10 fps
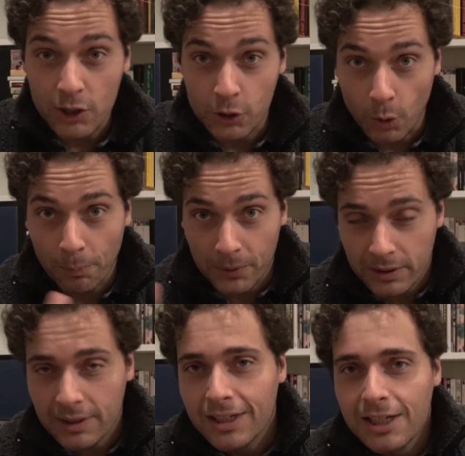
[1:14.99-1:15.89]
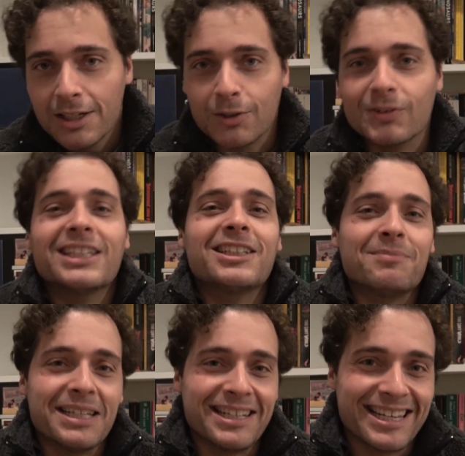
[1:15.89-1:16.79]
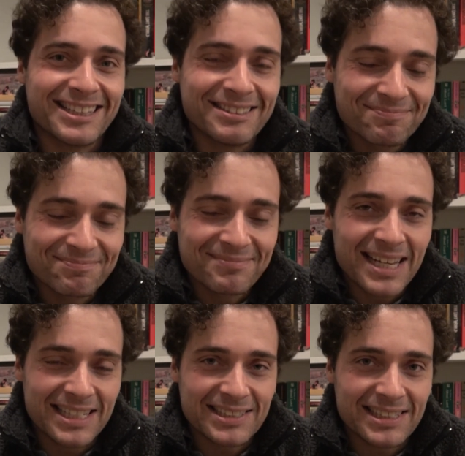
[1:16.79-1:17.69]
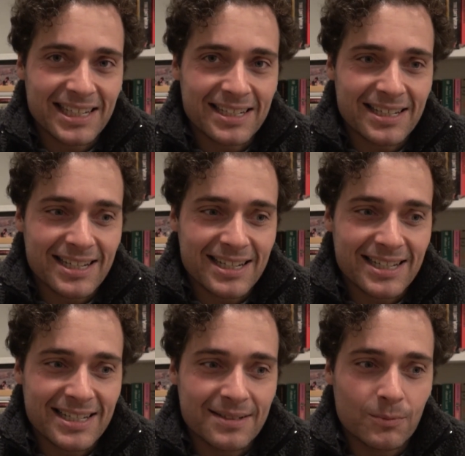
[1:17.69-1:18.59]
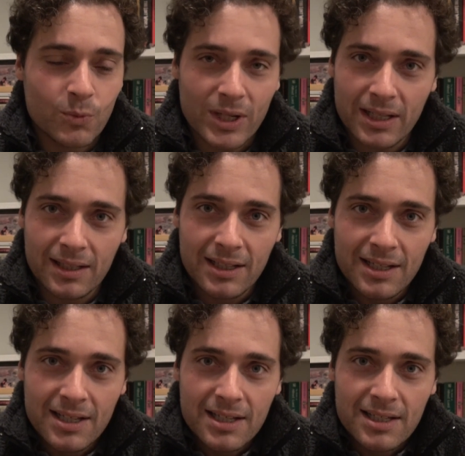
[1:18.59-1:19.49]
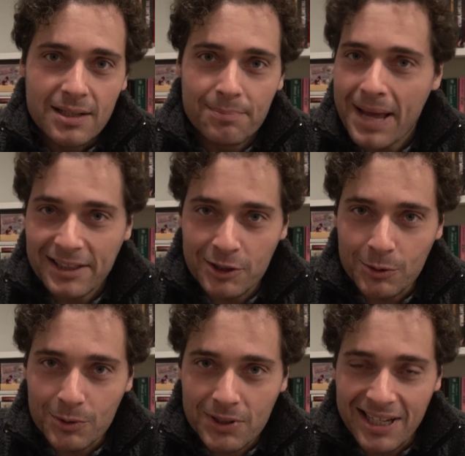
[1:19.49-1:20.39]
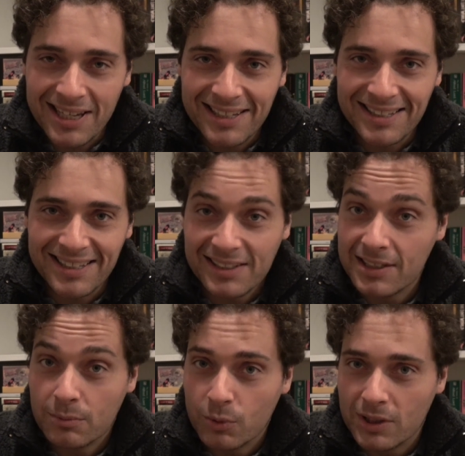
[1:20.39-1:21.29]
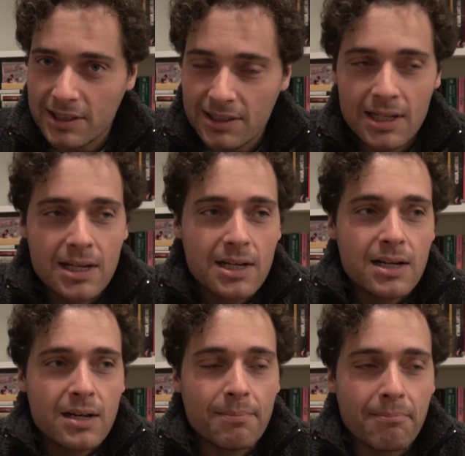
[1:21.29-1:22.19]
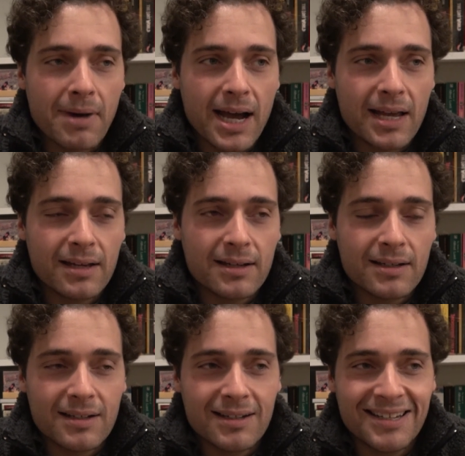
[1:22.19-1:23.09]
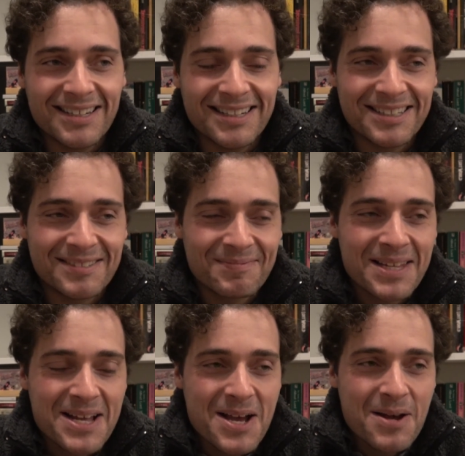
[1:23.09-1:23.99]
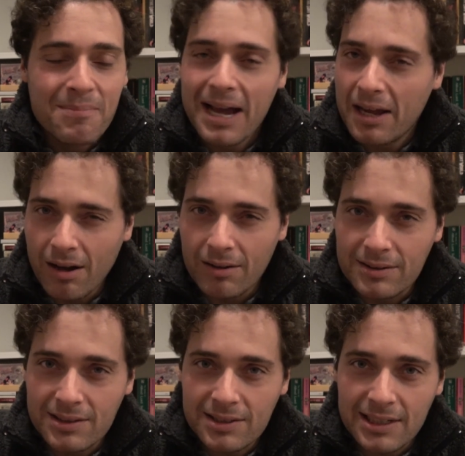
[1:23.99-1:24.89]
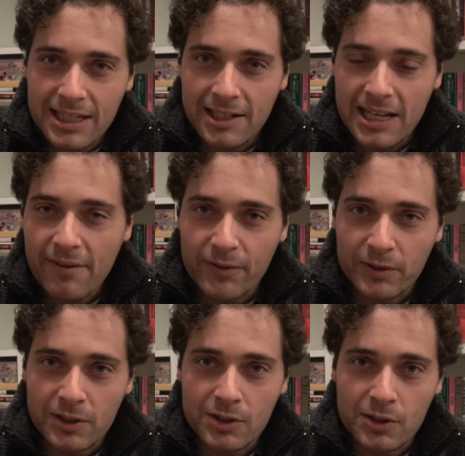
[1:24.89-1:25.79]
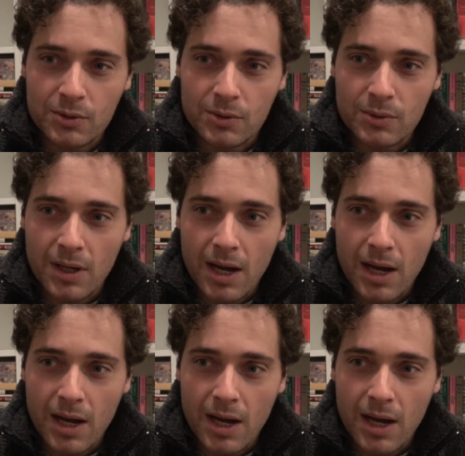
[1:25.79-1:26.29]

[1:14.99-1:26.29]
Joppe contacted me again. And he said, well, bad news. I said, what is it? My my aunt, in an effort to